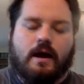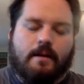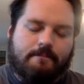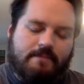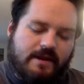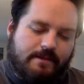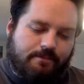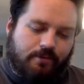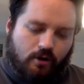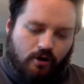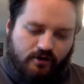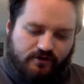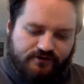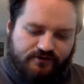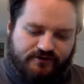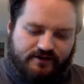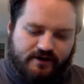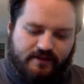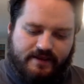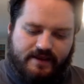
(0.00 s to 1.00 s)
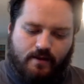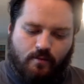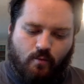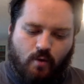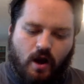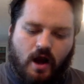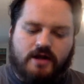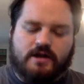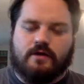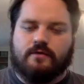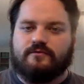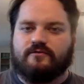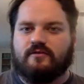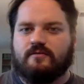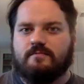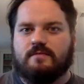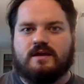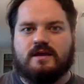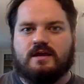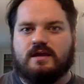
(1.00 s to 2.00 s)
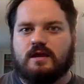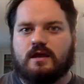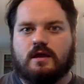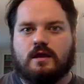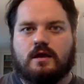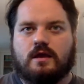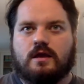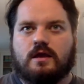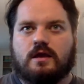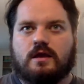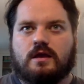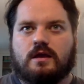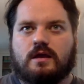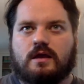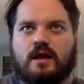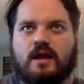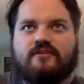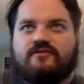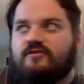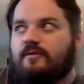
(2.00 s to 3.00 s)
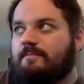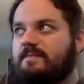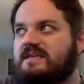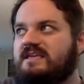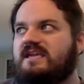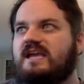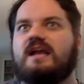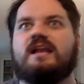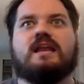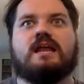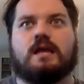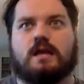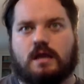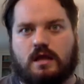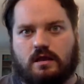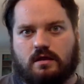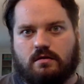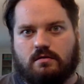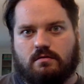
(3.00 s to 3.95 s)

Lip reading: Me personally, Wano to me, it's the beginning